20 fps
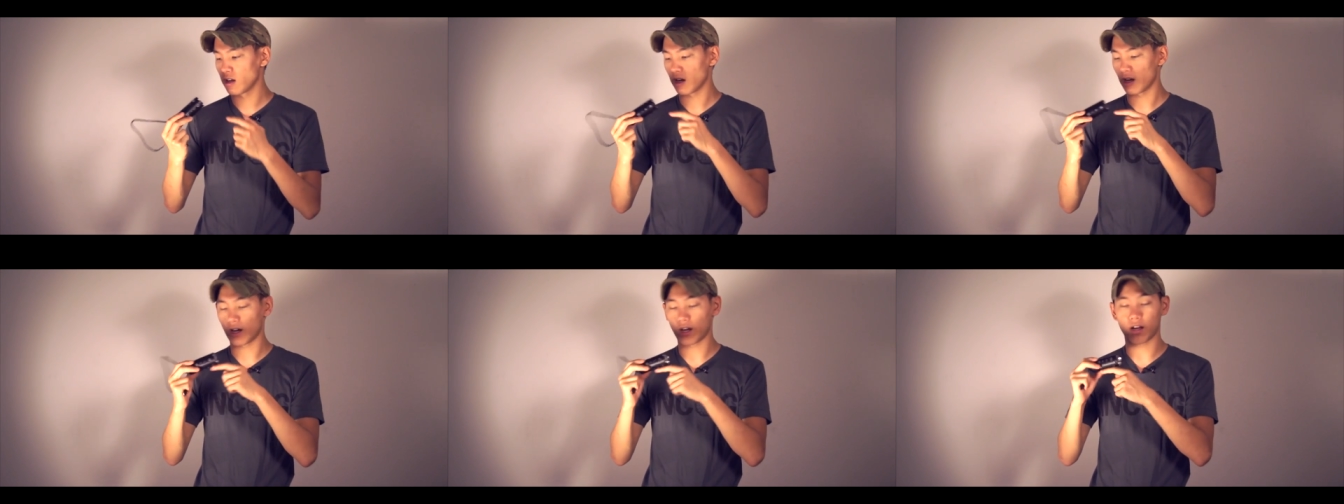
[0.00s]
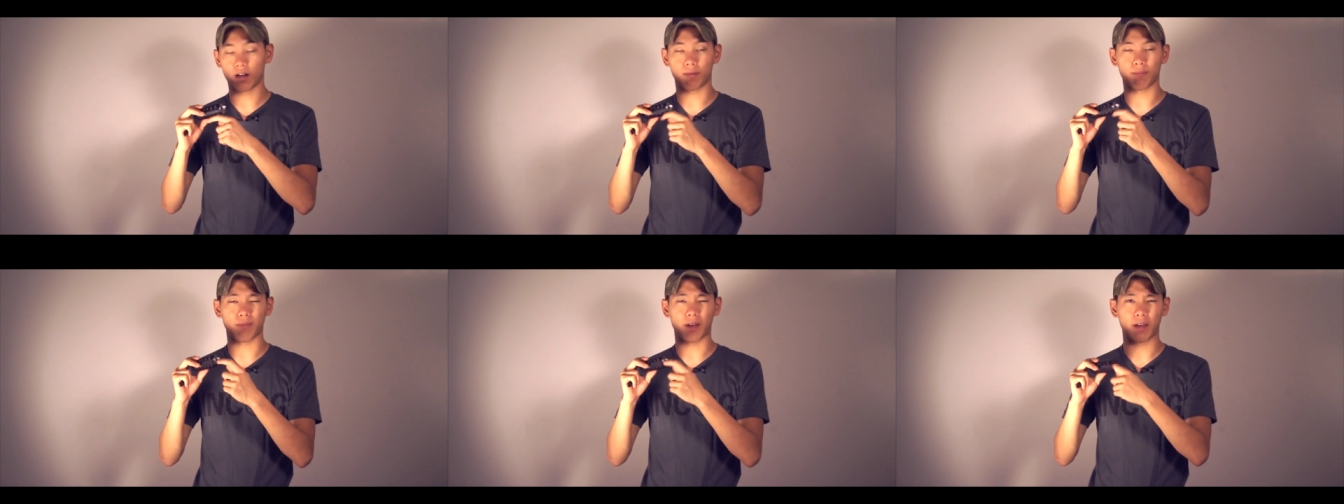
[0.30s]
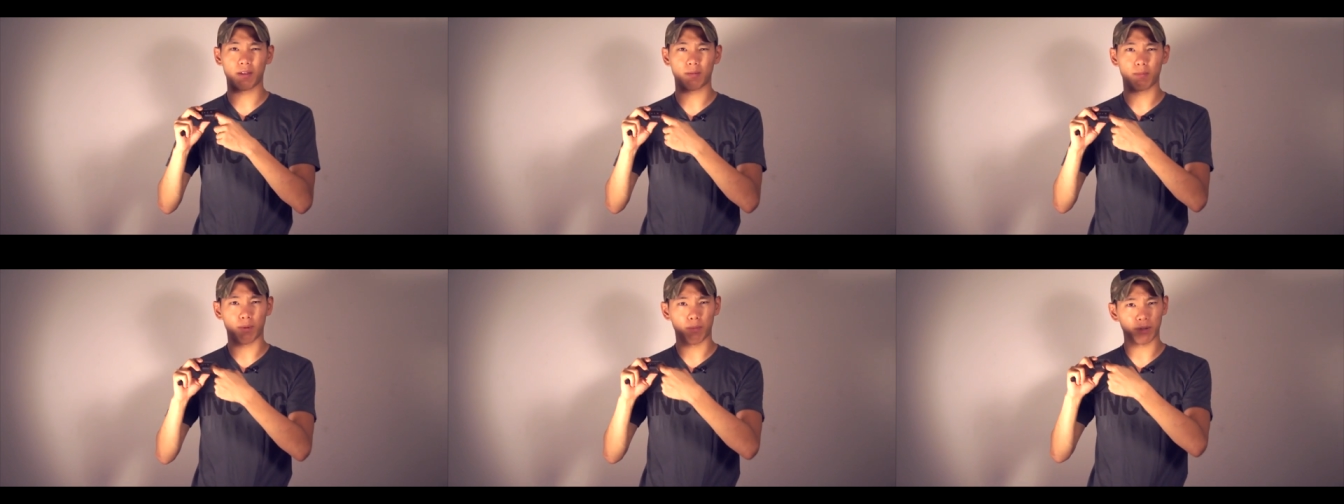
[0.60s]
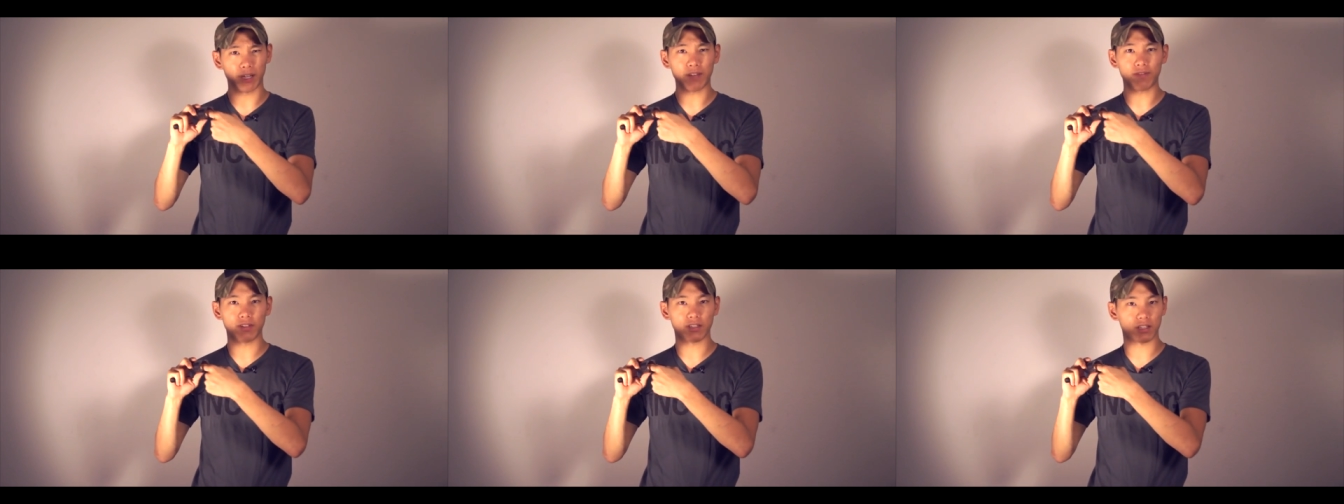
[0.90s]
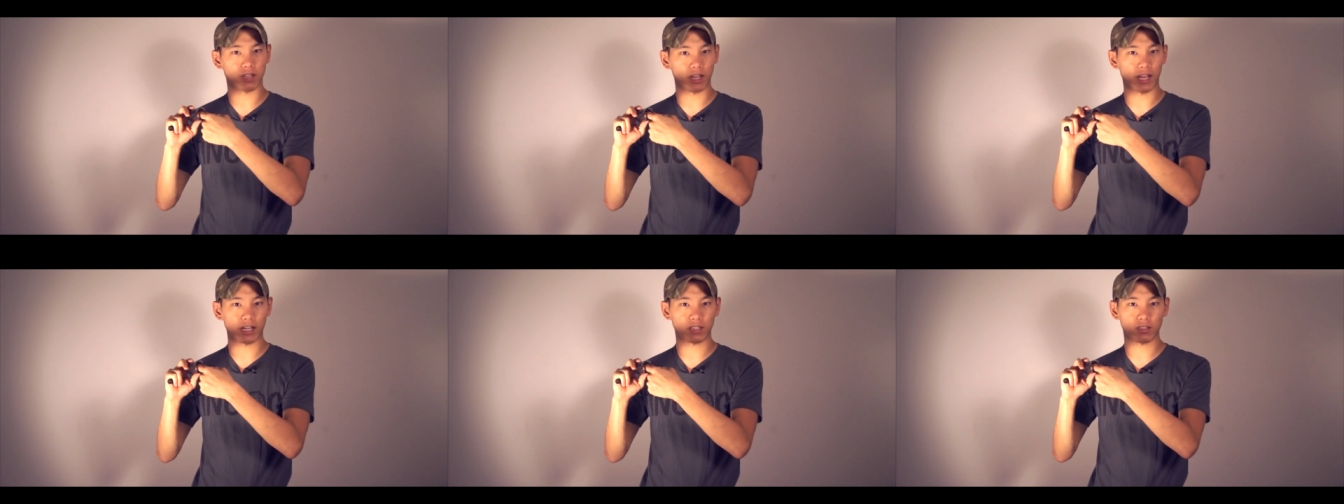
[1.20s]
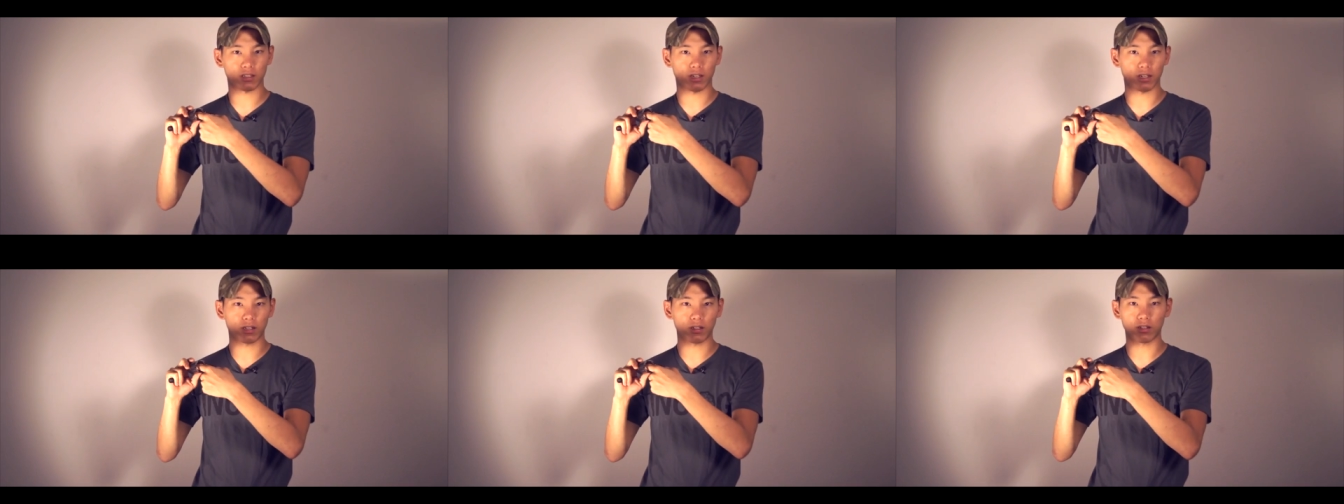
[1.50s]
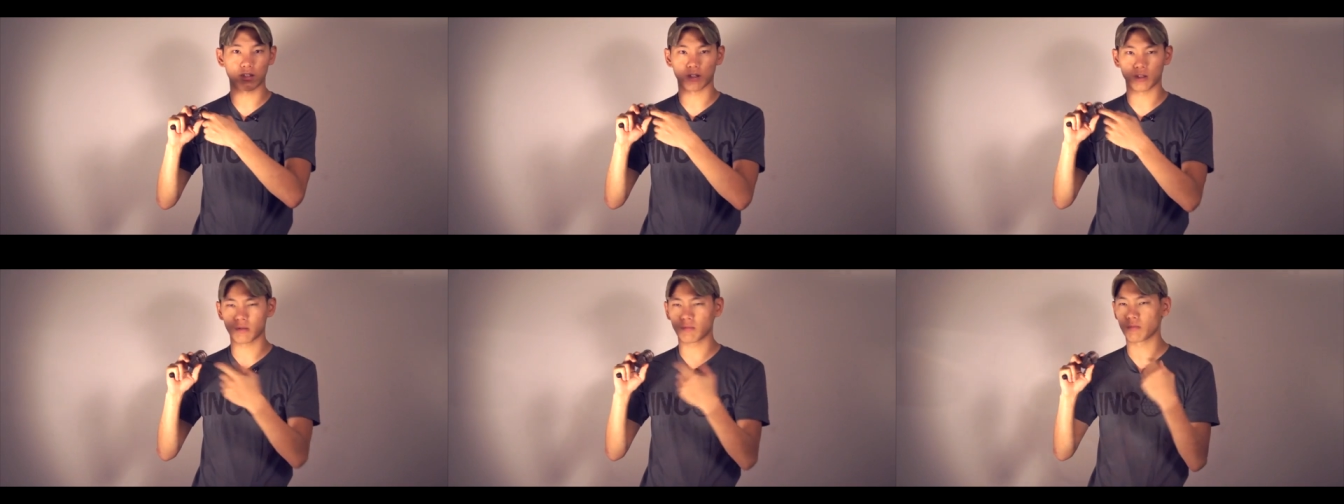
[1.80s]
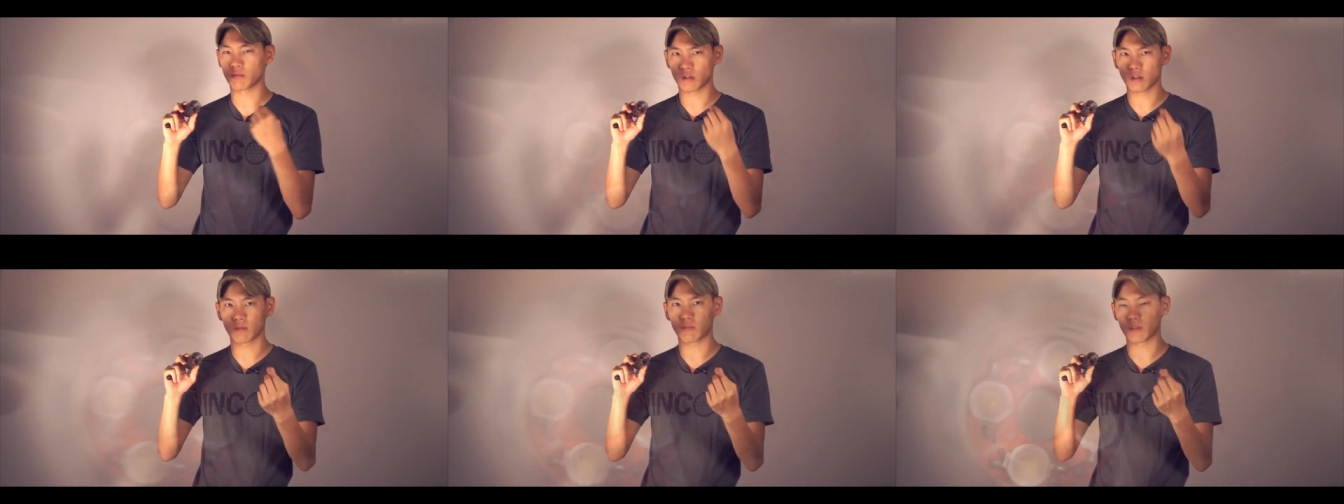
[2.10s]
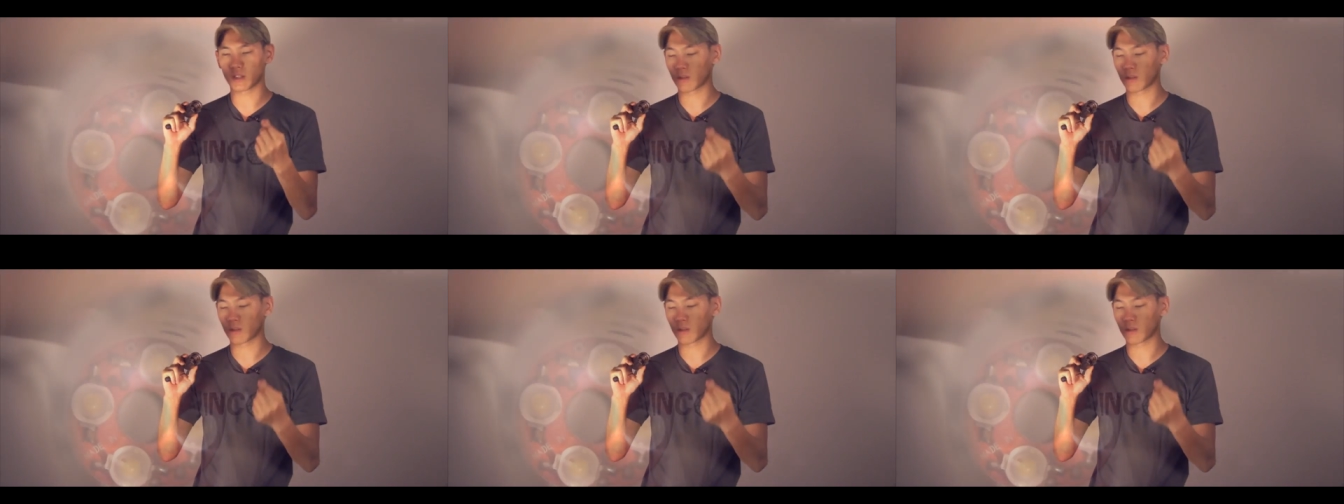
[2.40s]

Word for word: um, I, I believe it's Lexan, it could, could be